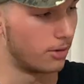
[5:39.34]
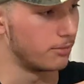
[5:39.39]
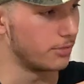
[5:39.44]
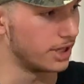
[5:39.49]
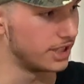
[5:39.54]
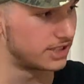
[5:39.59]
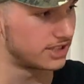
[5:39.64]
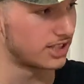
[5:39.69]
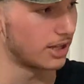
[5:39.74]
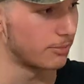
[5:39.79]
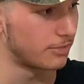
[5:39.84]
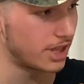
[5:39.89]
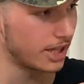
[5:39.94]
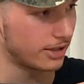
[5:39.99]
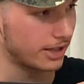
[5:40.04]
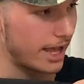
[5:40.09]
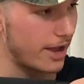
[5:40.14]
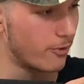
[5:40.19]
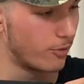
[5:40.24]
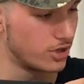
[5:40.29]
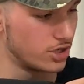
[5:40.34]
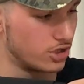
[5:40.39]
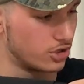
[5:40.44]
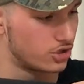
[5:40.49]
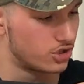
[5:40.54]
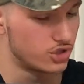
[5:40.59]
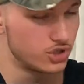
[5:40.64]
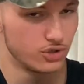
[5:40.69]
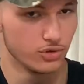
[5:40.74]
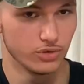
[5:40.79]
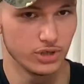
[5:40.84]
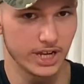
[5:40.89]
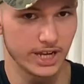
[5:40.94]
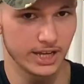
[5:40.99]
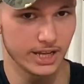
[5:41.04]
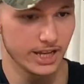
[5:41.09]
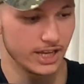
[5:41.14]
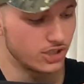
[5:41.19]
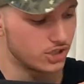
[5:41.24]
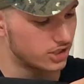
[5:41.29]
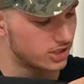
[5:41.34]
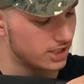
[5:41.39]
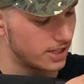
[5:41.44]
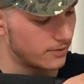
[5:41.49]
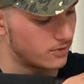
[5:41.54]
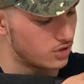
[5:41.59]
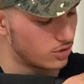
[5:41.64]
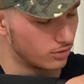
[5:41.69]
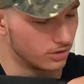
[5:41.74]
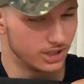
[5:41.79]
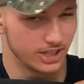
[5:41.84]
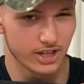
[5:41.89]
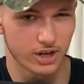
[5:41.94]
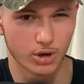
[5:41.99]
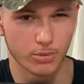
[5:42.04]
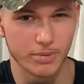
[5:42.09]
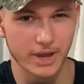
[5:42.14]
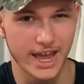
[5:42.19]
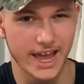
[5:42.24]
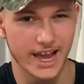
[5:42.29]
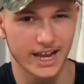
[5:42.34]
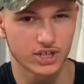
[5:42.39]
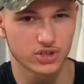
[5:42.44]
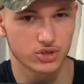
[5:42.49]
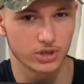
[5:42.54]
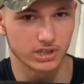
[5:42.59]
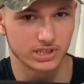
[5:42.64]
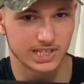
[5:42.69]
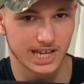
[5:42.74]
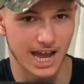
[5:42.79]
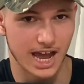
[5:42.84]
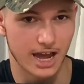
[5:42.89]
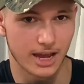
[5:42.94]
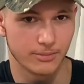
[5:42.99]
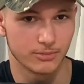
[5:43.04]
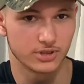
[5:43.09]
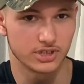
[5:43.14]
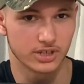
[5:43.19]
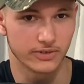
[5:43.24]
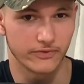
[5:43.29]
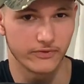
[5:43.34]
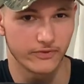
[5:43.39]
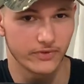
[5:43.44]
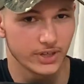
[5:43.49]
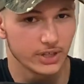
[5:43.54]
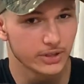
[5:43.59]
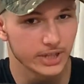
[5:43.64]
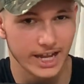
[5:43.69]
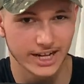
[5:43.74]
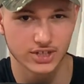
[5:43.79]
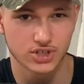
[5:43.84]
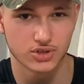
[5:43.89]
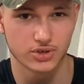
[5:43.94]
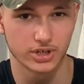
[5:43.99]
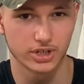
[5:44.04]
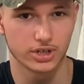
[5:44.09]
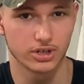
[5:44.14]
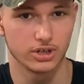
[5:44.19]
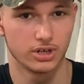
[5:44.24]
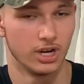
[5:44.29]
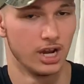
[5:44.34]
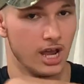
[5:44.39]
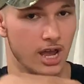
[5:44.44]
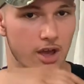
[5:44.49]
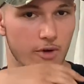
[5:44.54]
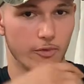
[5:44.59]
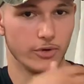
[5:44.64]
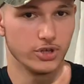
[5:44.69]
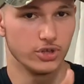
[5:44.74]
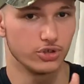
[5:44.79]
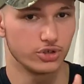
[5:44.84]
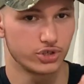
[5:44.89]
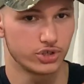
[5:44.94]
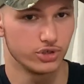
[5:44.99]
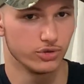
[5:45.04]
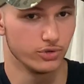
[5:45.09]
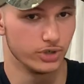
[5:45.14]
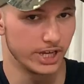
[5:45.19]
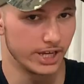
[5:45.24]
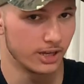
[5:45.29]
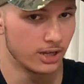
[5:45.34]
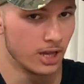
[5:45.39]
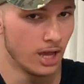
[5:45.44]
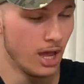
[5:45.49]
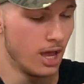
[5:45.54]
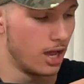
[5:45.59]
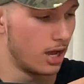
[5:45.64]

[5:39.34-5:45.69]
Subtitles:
It's something that when you're shooting, it just gives you a little bit extra time to feel that trigger when you're shooting.